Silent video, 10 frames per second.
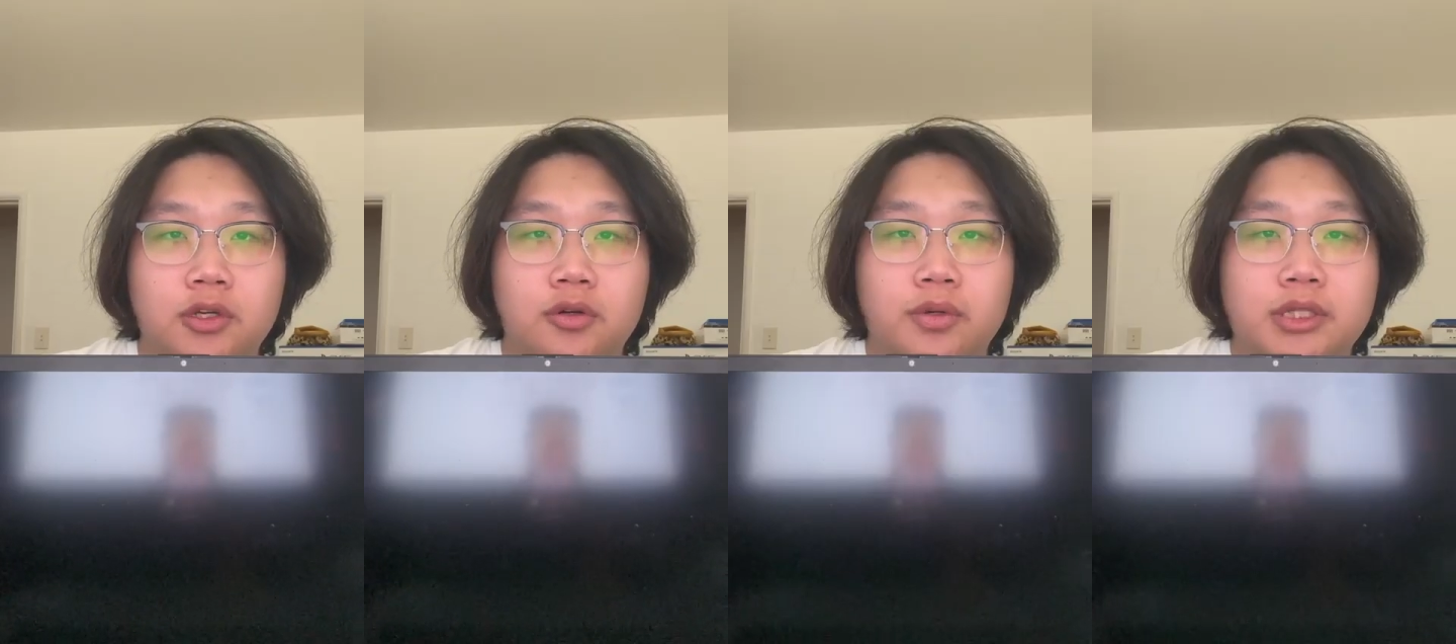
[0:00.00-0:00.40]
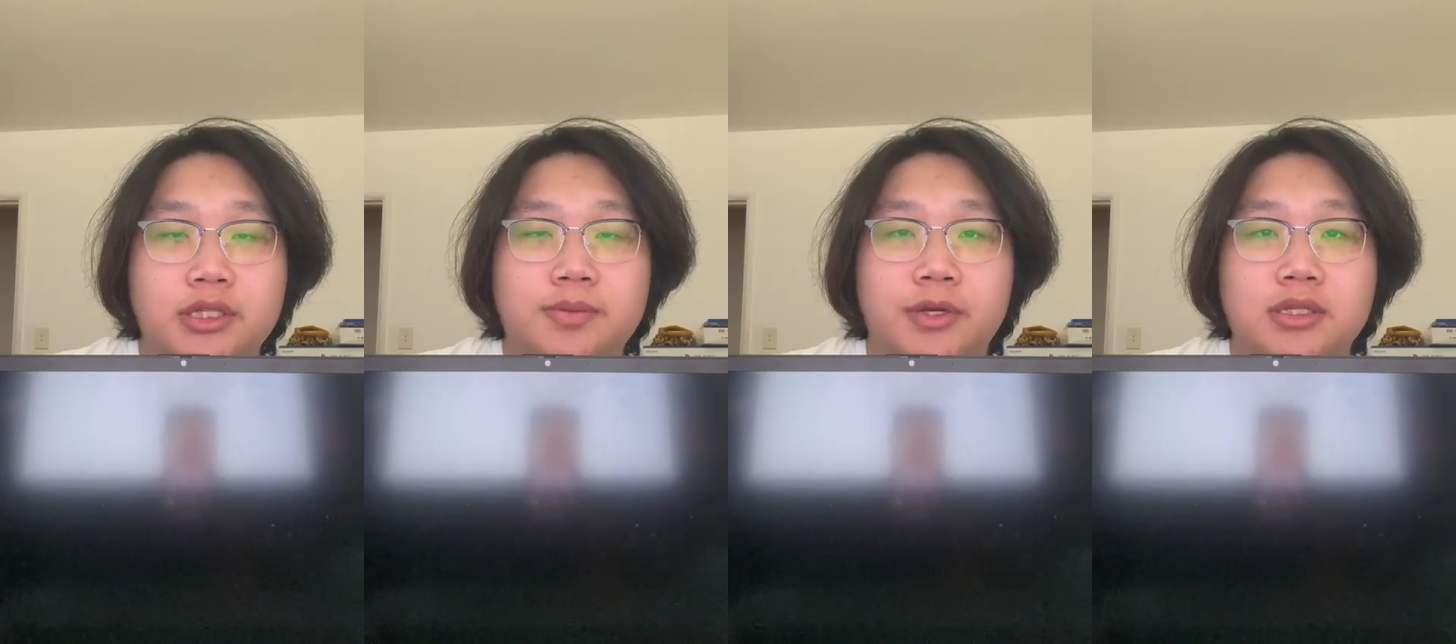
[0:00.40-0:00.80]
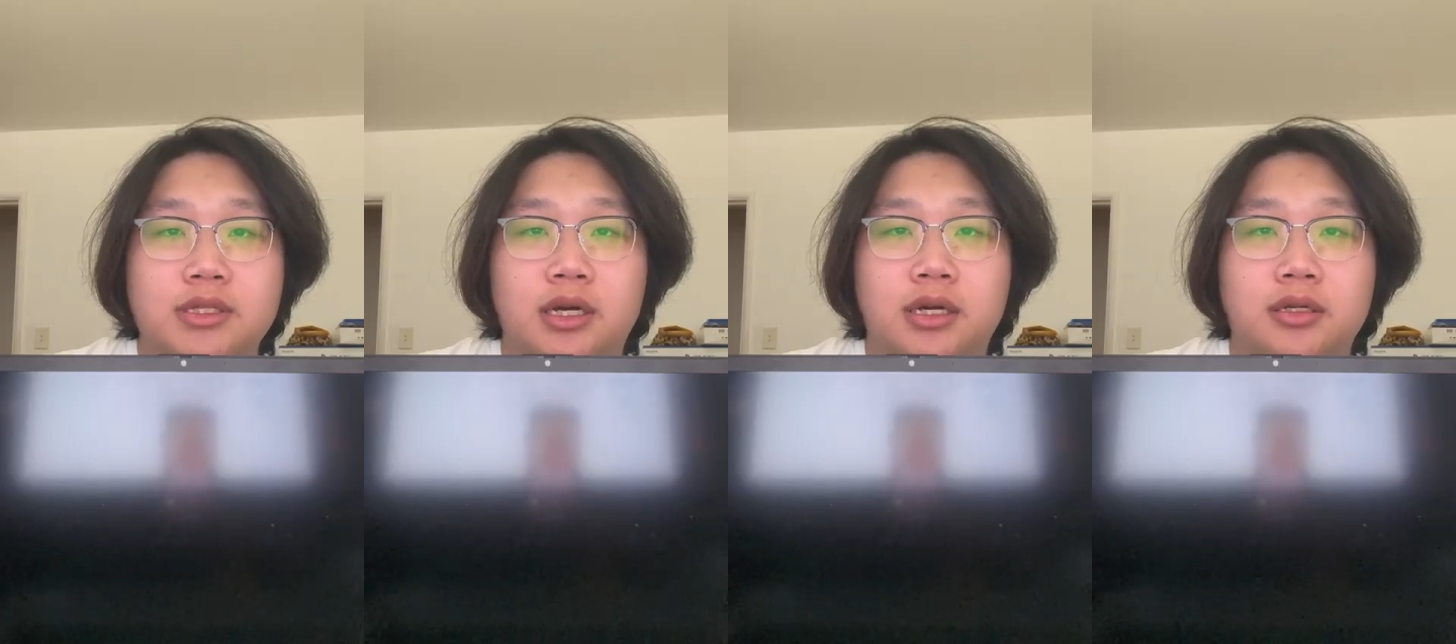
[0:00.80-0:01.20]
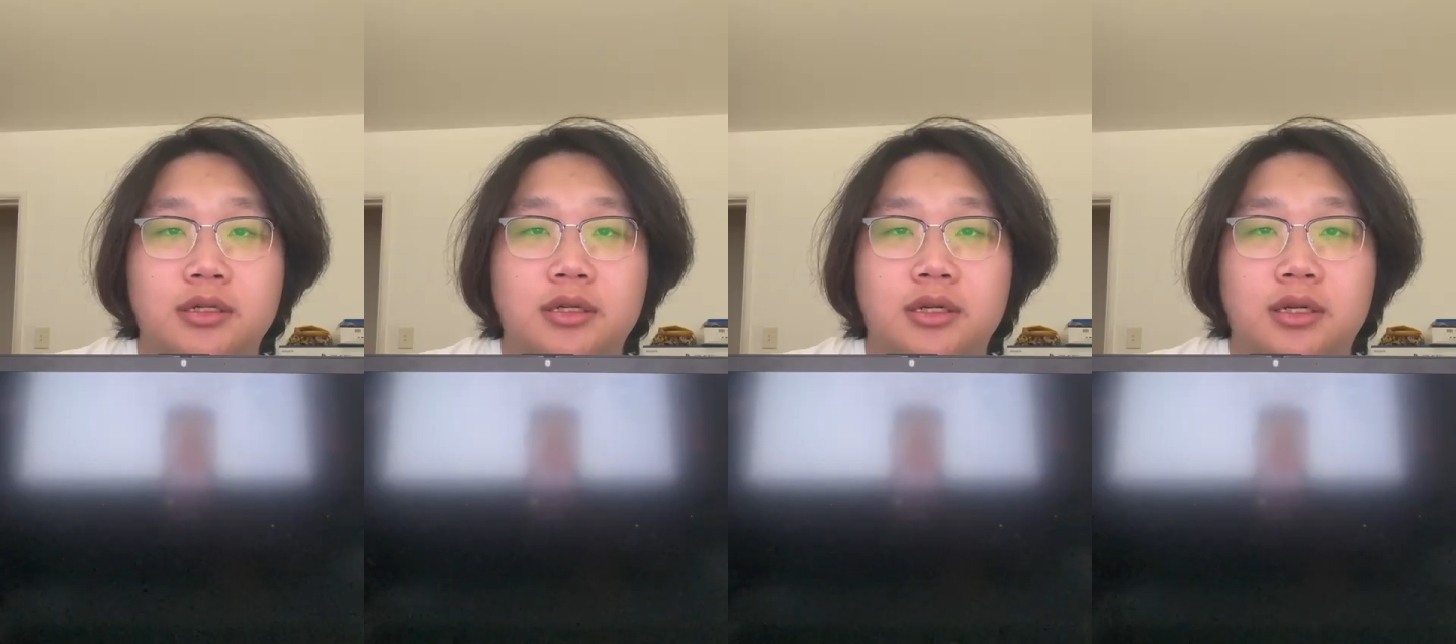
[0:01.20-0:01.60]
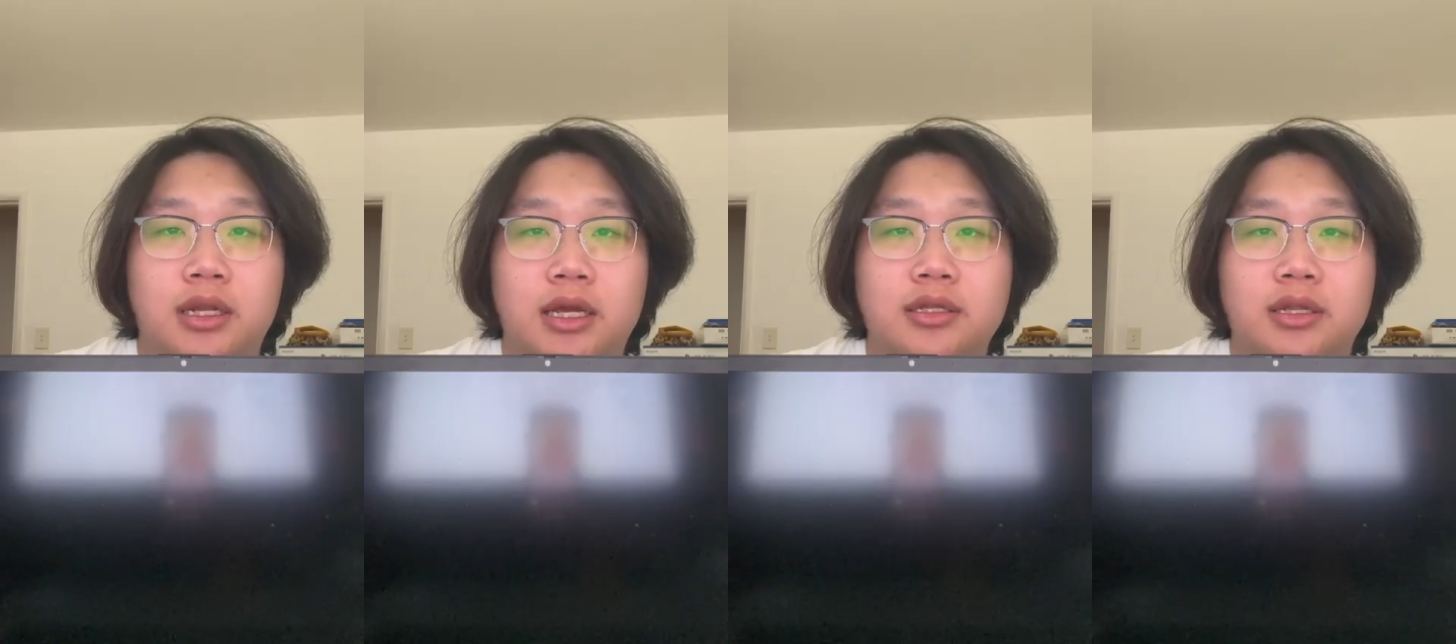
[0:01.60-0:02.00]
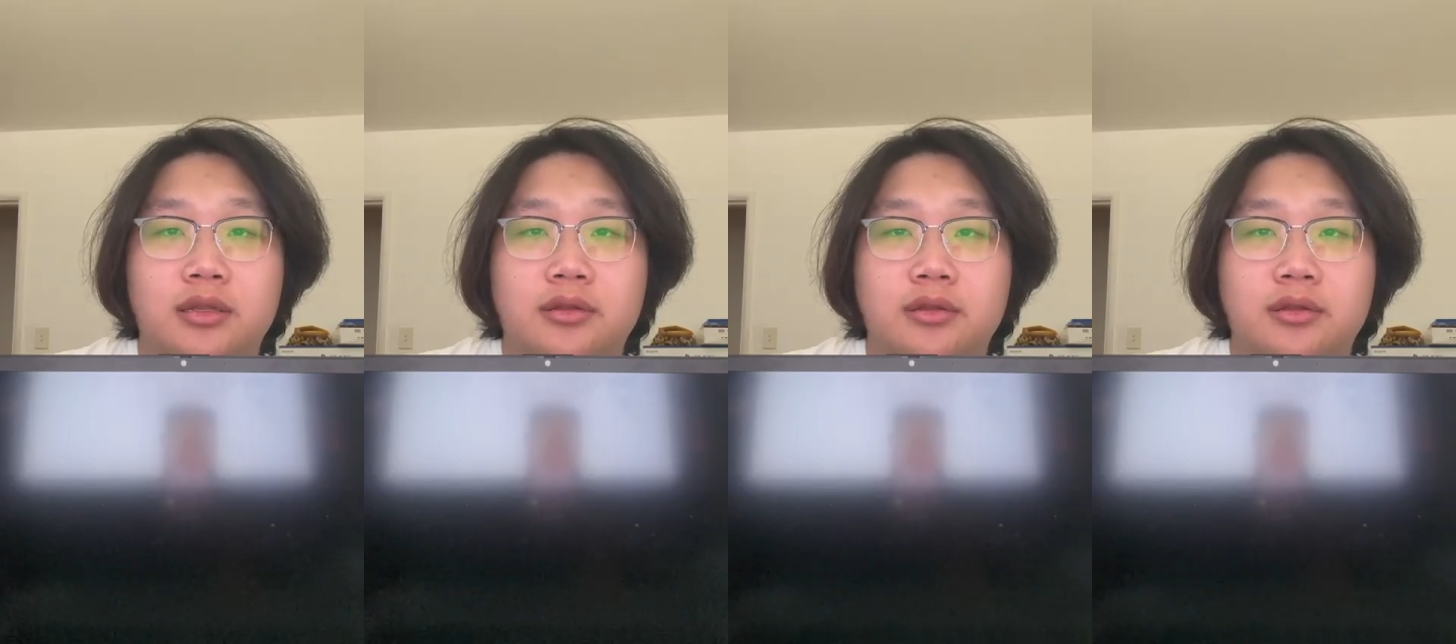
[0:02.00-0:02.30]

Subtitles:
which is based on collectivism